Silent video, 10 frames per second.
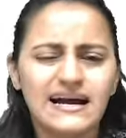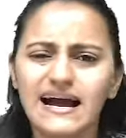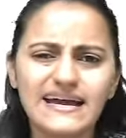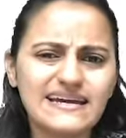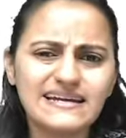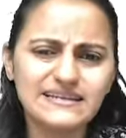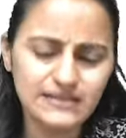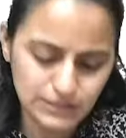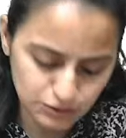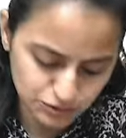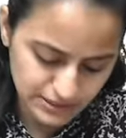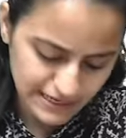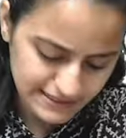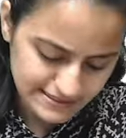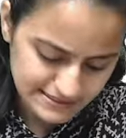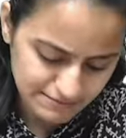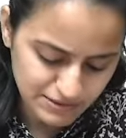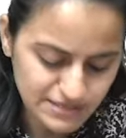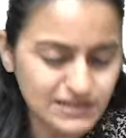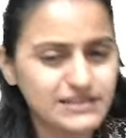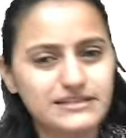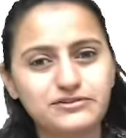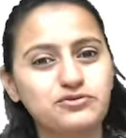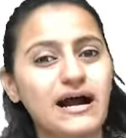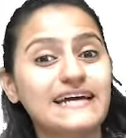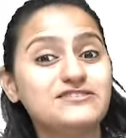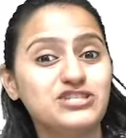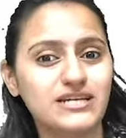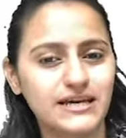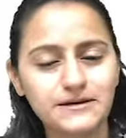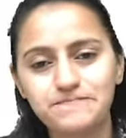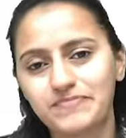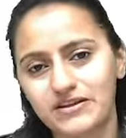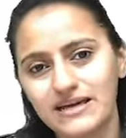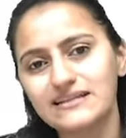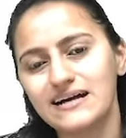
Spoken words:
I get a clue that it is something related to IgA, right?